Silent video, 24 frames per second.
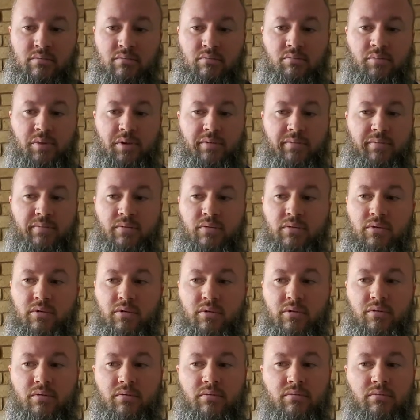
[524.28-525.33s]

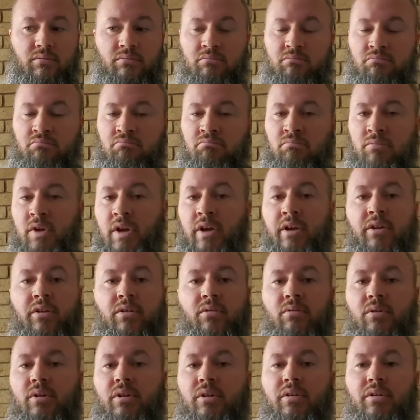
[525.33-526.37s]
before I
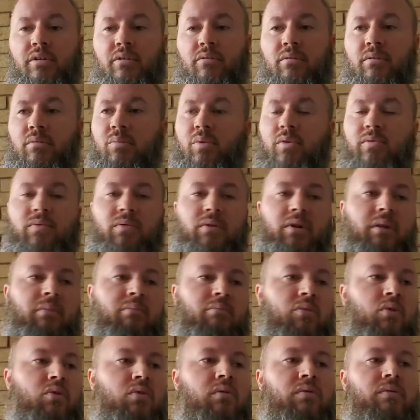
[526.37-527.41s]
do anything, before I
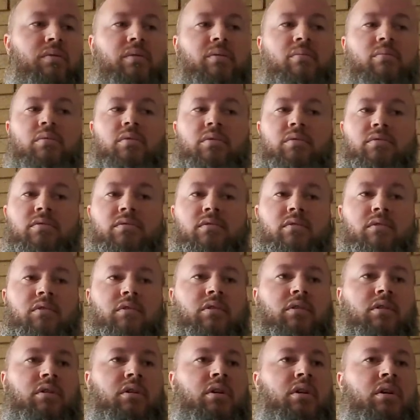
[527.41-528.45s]
move it, before
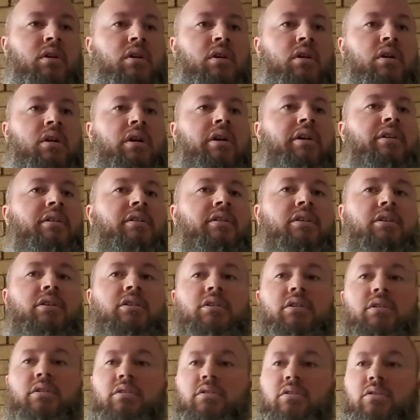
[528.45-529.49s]
I touch
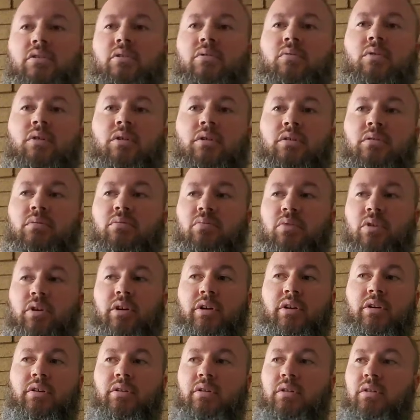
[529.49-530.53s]
it. So you want to spray
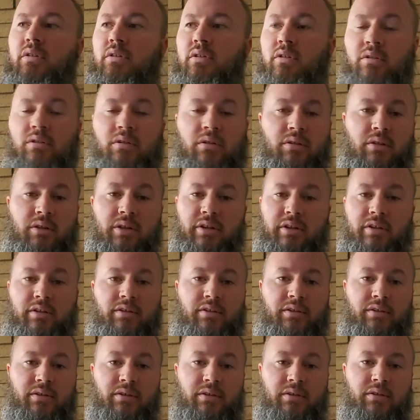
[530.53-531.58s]
it, let it
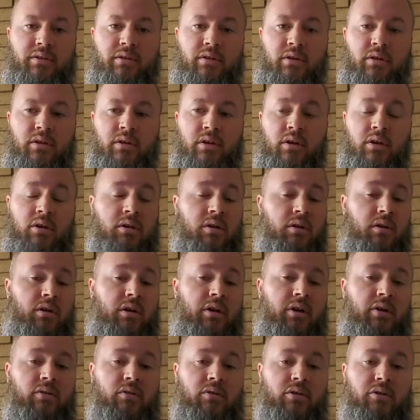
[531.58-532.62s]
sit.
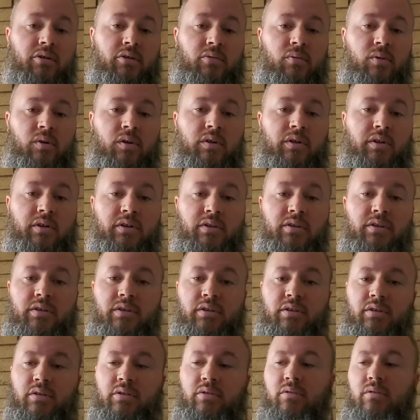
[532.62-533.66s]
How long you want to let it
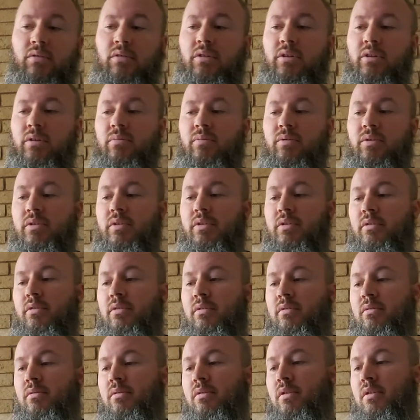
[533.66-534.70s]
sit, totally up to you.
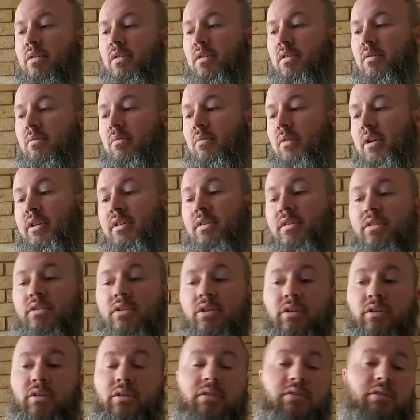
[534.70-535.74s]
I
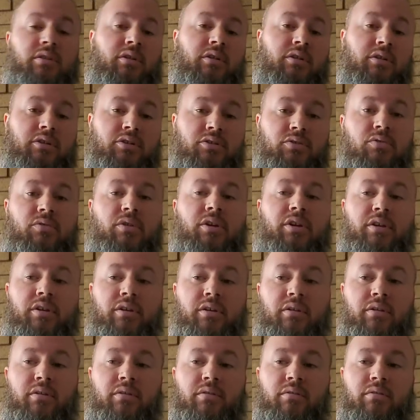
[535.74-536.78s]
suggest as long as you
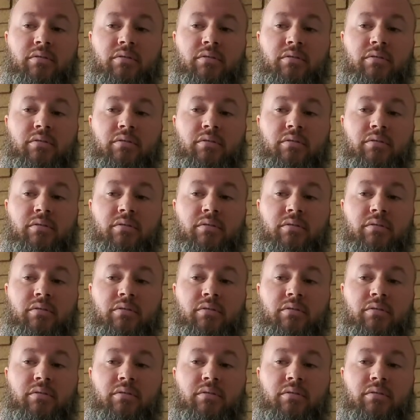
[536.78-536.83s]
can